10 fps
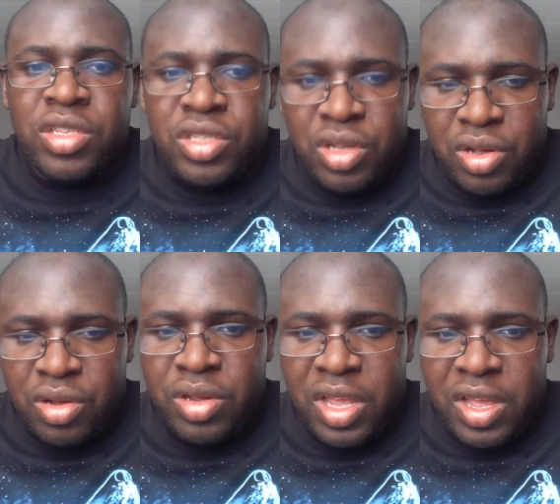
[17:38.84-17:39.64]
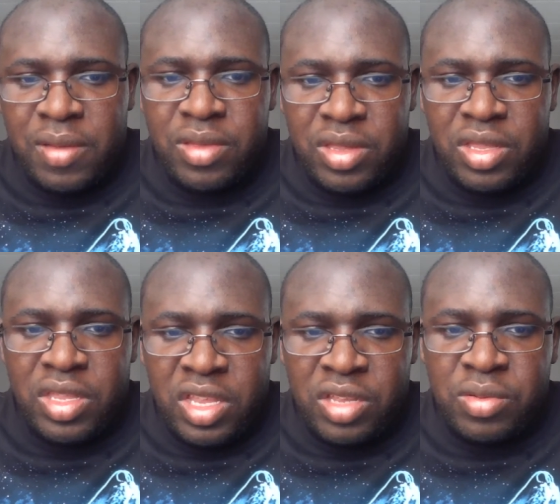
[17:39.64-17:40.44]
So yeah,
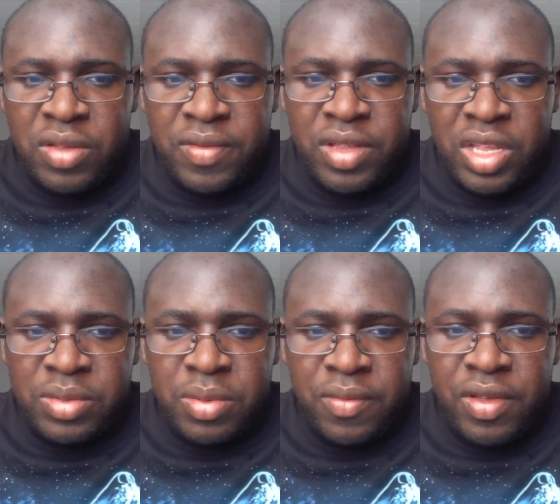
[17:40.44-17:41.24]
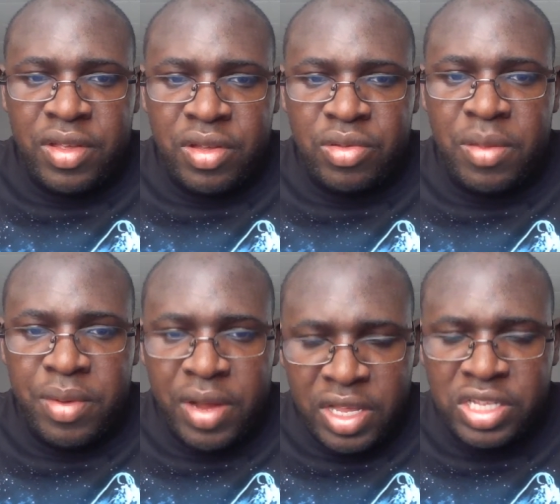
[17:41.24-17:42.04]
this was it for today's fun video,
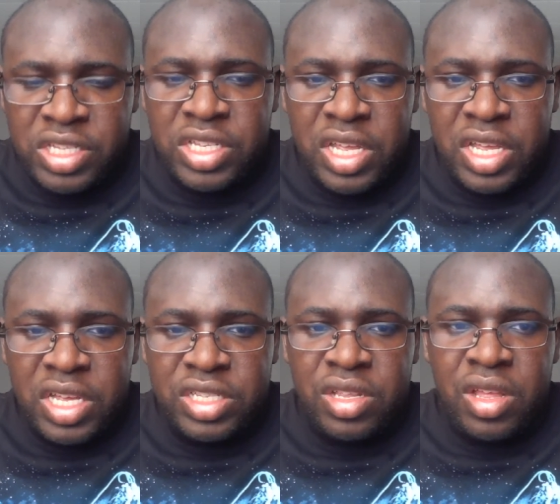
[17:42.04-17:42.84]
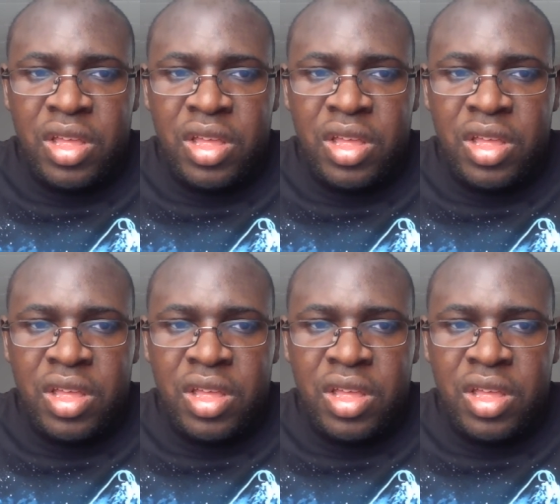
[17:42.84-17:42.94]
number 86.